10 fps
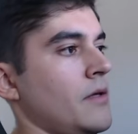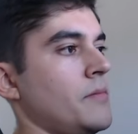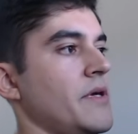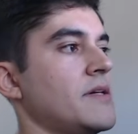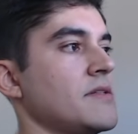
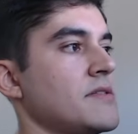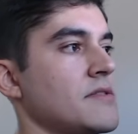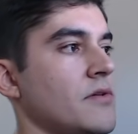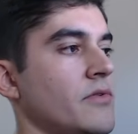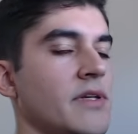
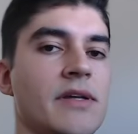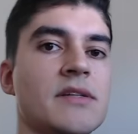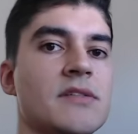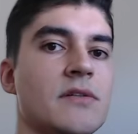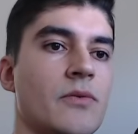because on
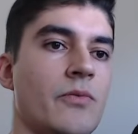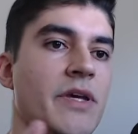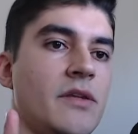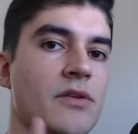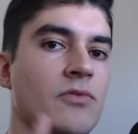Elixir,
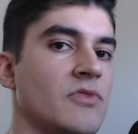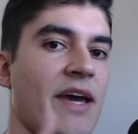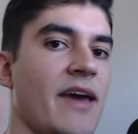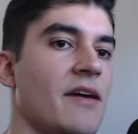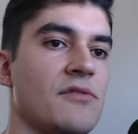we don't
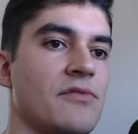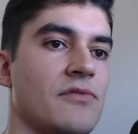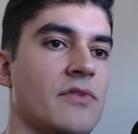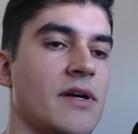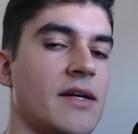have
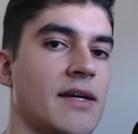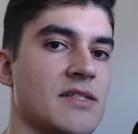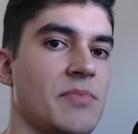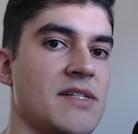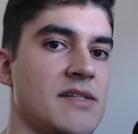an
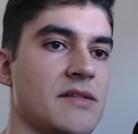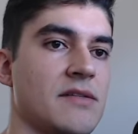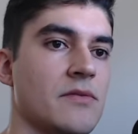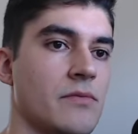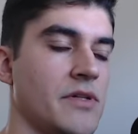
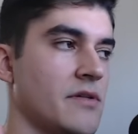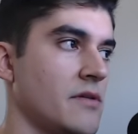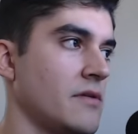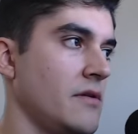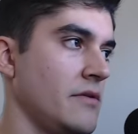explicit
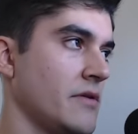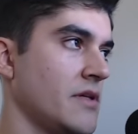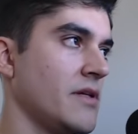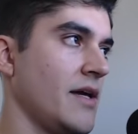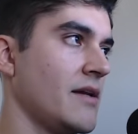return. You're
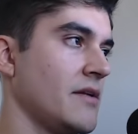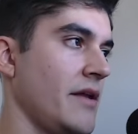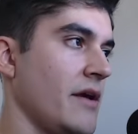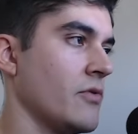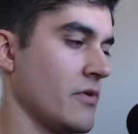gonna get an
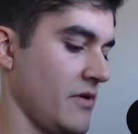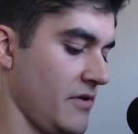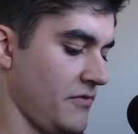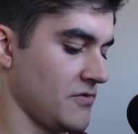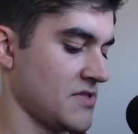error
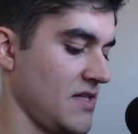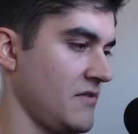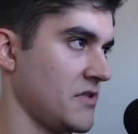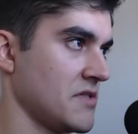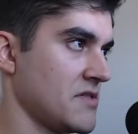if you
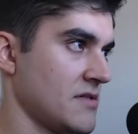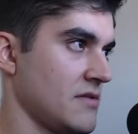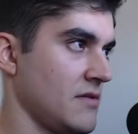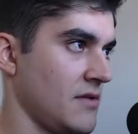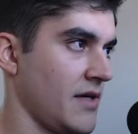save this,
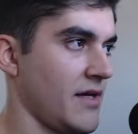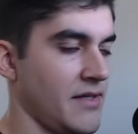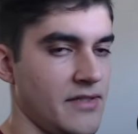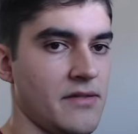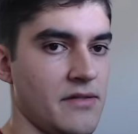like I
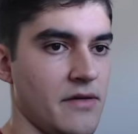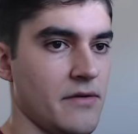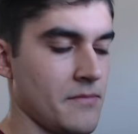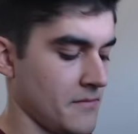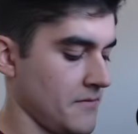did here.